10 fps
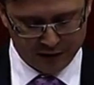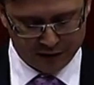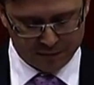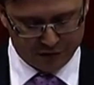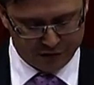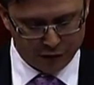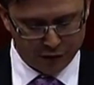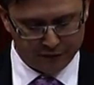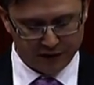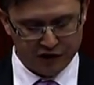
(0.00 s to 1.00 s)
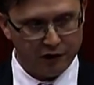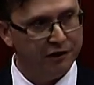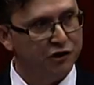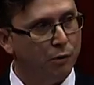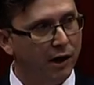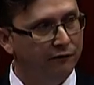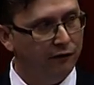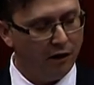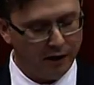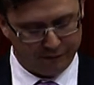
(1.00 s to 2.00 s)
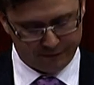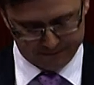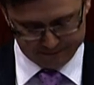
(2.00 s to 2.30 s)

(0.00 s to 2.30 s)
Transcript: to preserve a cherished way of life.